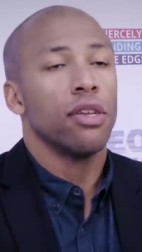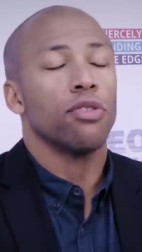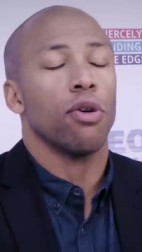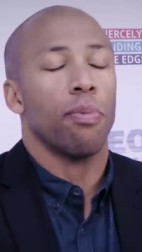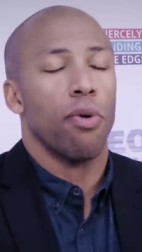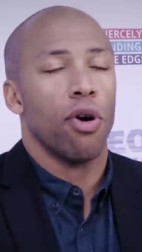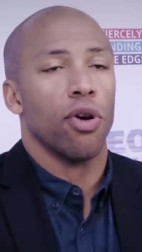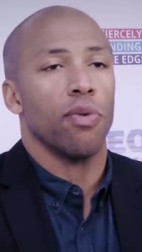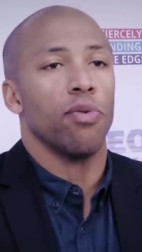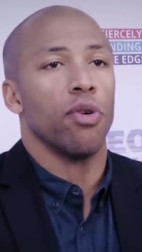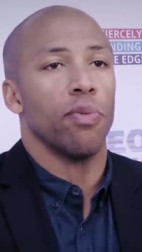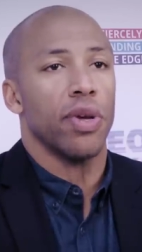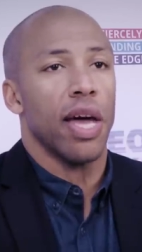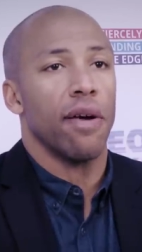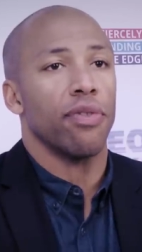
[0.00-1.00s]
So part of
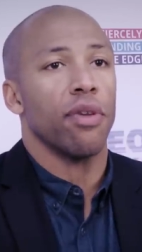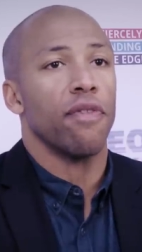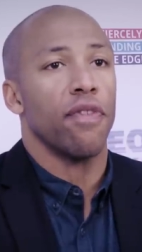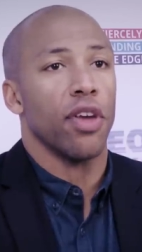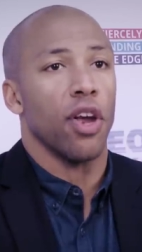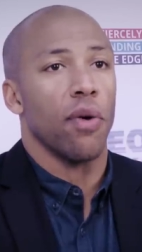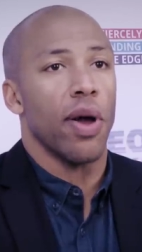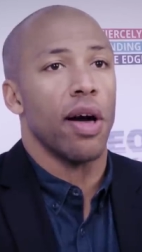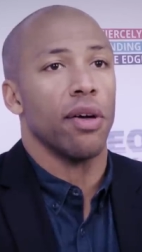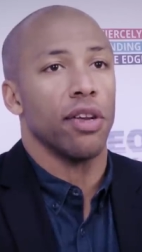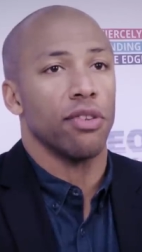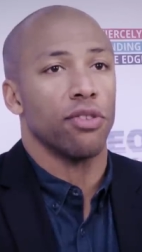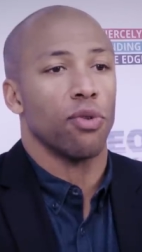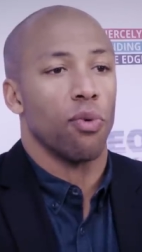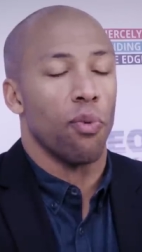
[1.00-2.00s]
what we have to figure out
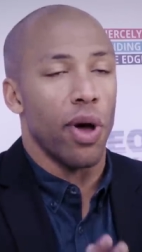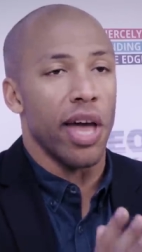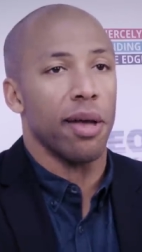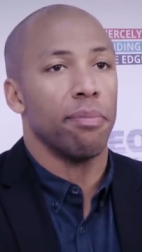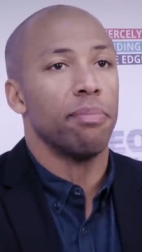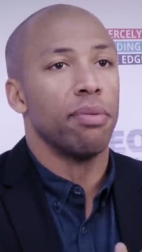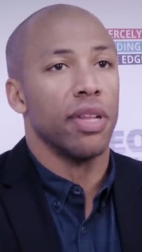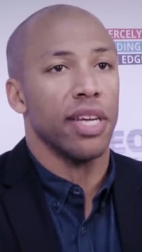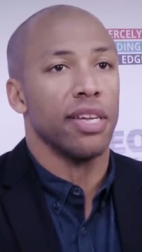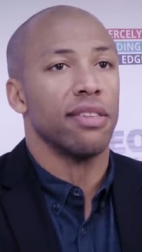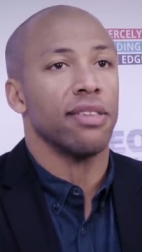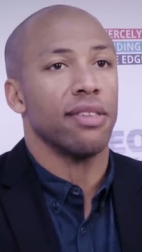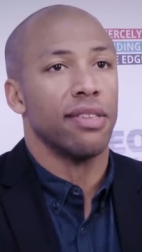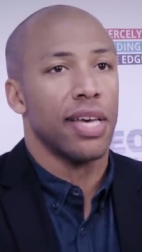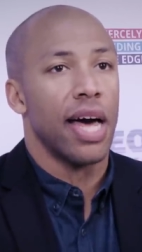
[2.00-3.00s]
is the right
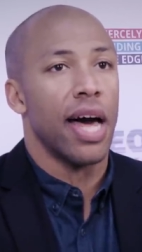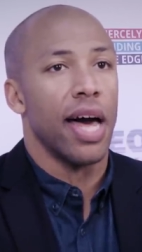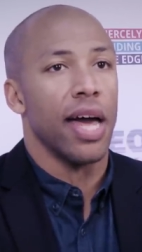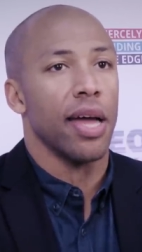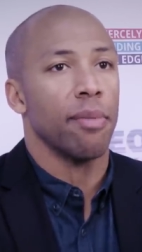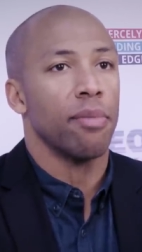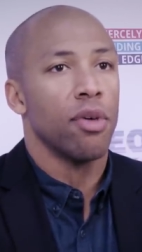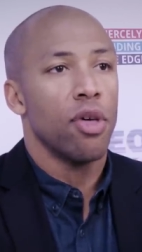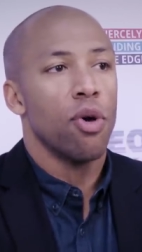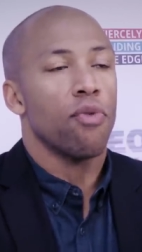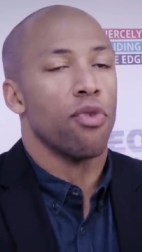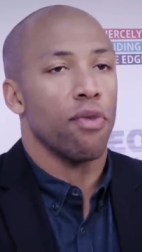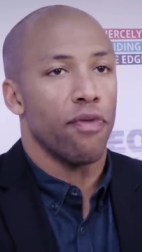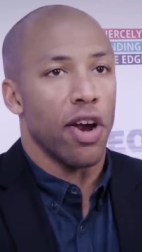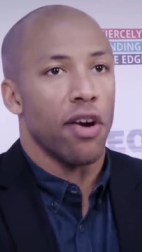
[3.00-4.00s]
place and time
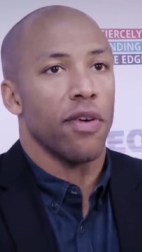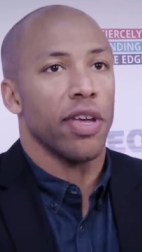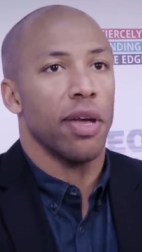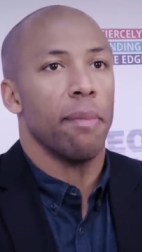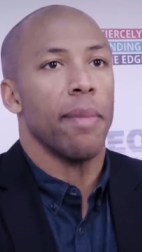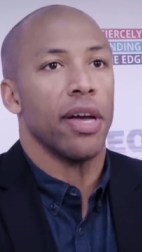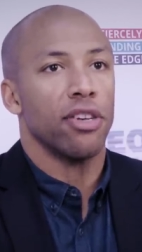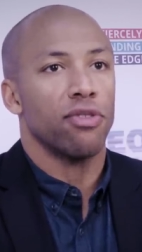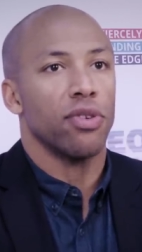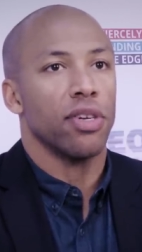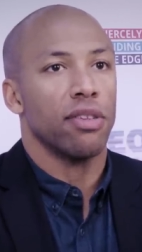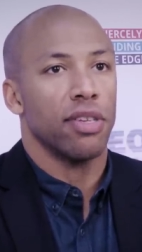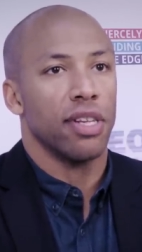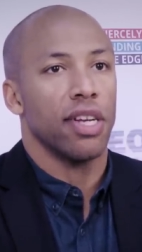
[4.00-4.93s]
for variant metrics.